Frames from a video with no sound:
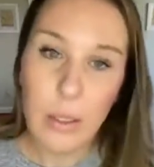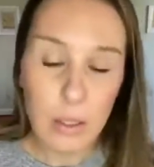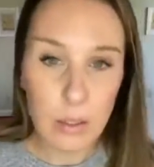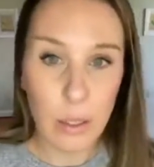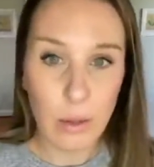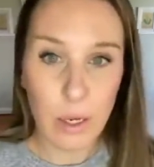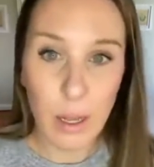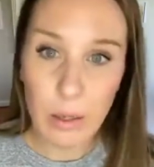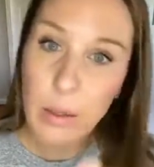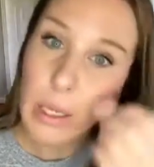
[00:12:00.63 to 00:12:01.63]
So the
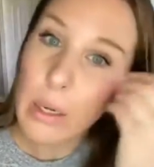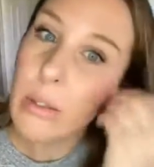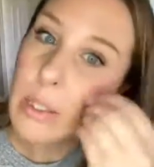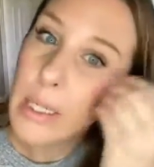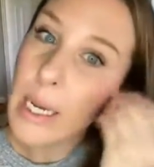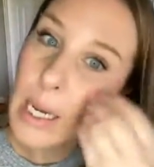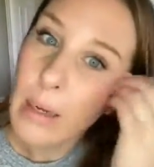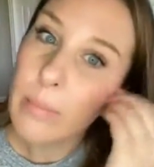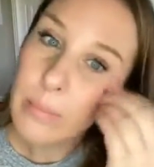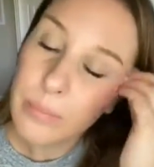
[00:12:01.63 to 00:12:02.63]
color that you see
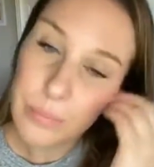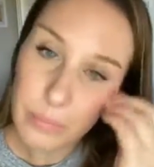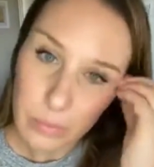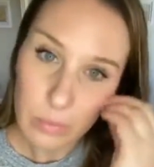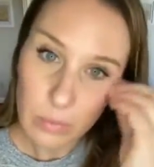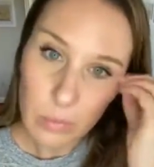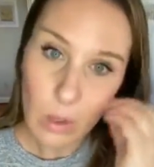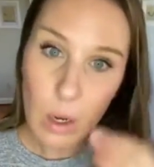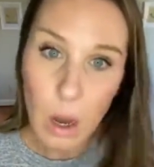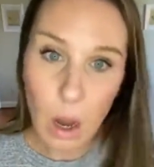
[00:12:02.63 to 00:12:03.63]

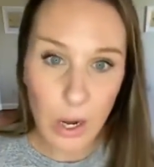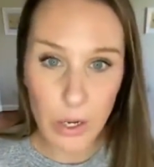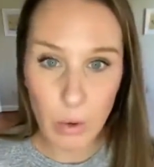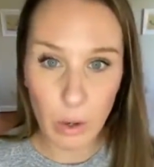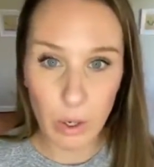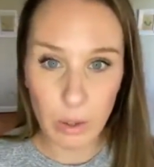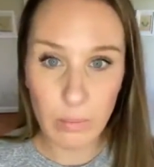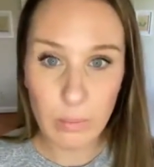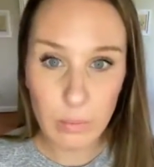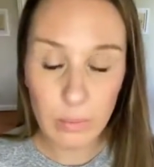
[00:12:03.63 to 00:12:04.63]
on in your
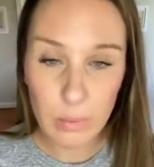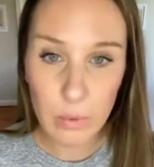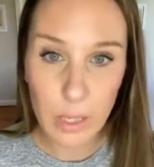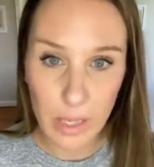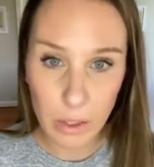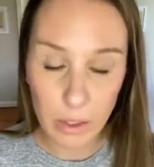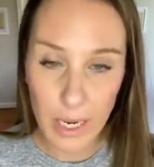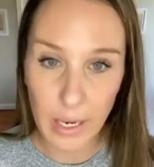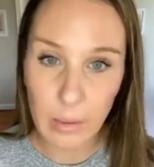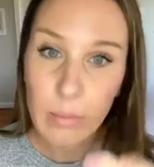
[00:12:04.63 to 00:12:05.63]

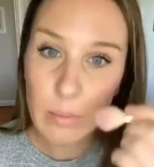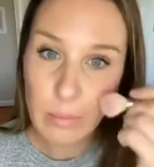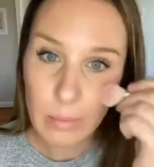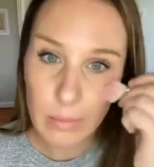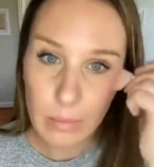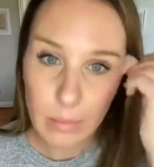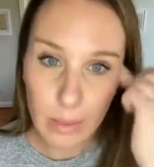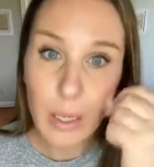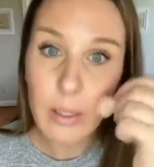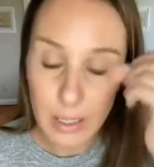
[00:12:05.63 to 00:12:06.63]
tin,
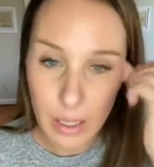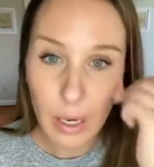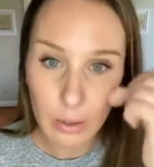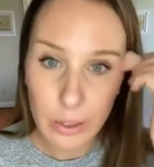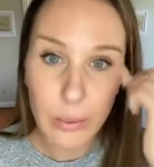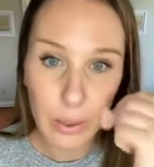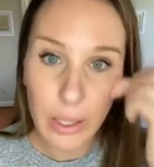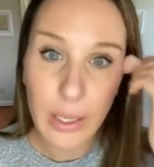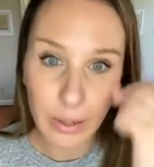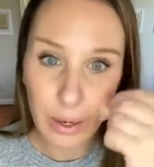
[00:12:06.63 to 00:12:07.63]
that is the color you are
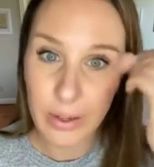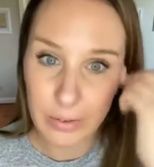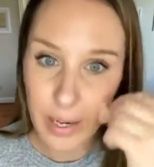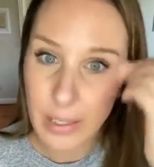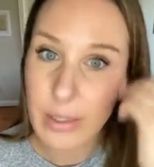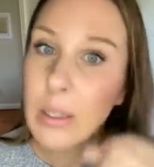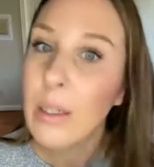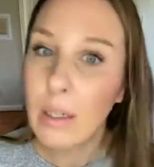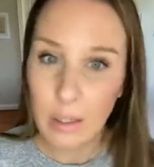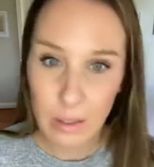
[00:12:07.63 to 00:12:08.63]
getting on your face.
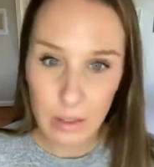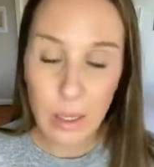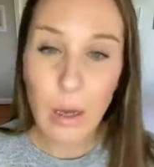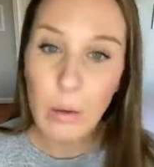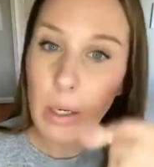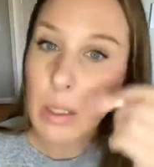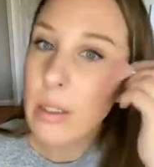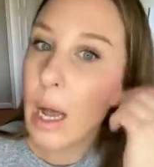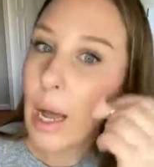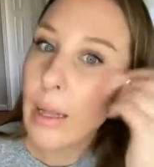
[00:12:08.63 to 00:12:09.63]
So it is
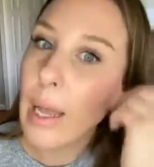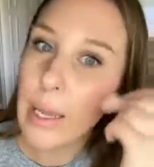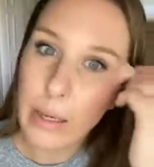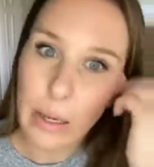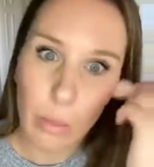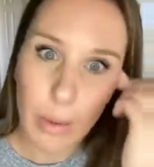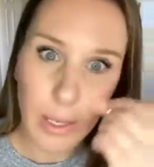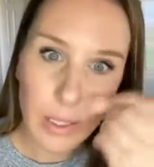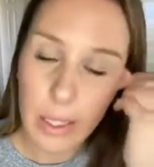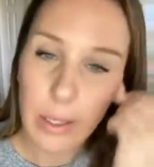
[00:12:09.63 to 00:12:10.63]
not like, you know, black
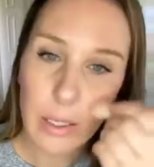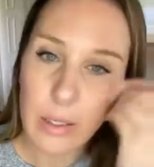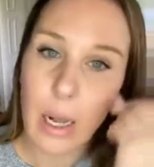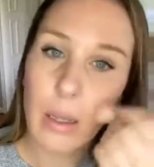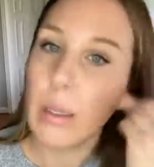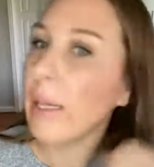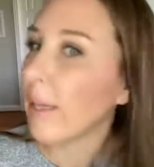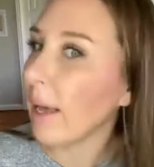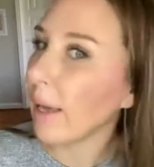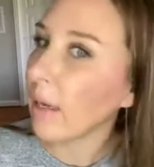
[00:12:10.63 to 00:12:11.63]
cherry does not look like
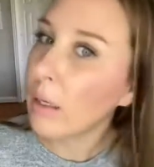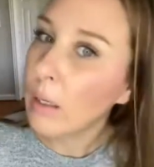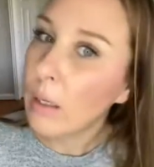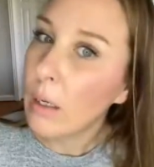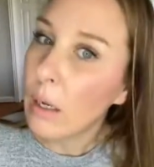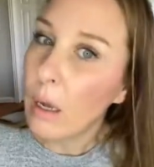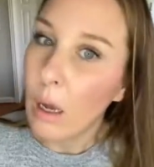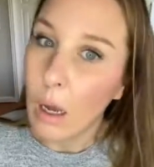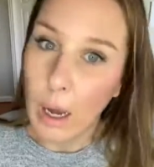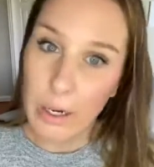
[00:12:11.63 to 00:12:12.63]
that
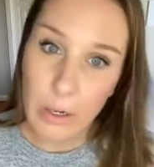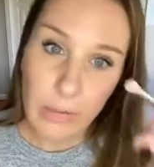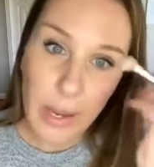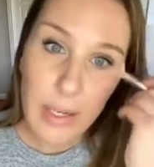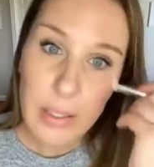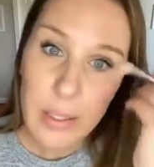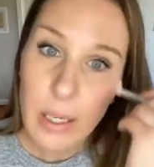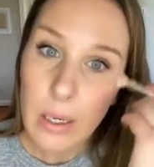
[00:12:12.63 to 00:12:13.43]
on your face.